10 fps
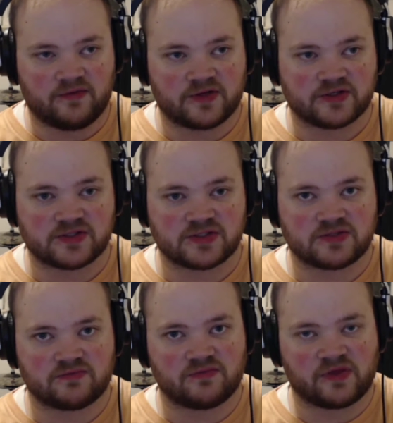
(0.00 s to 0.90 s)

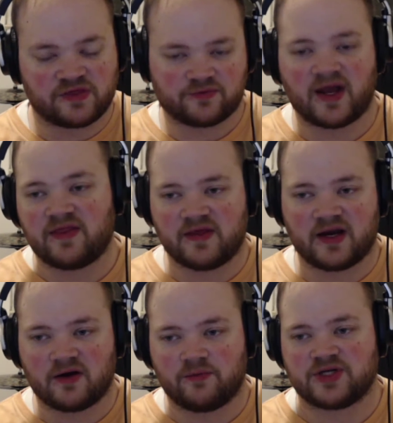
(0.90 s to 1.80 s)
there's threat
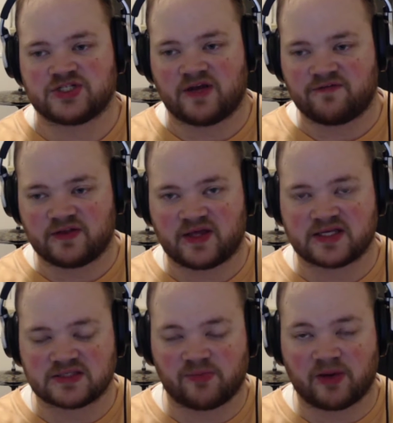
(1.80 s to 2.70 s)
there, which I feel like
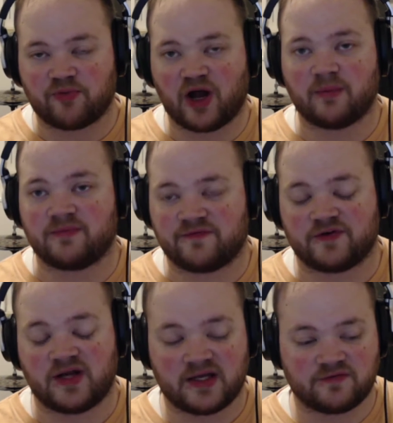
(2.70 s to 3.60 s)
is a big problem
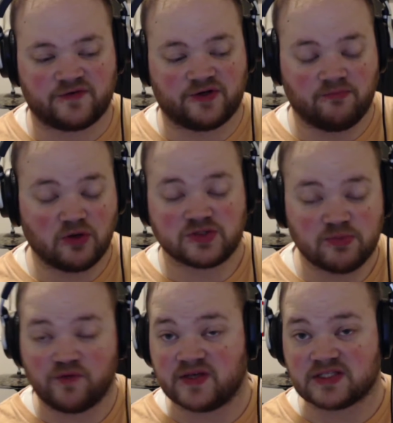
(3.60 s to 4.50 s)
for most
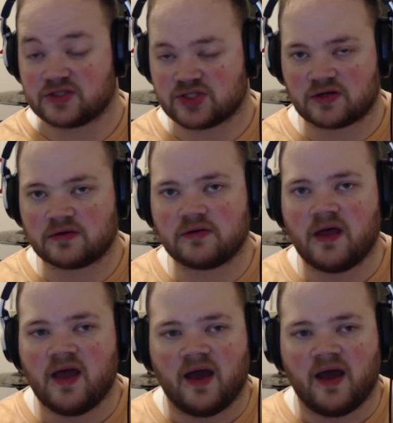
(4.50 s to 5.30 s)
movies in general.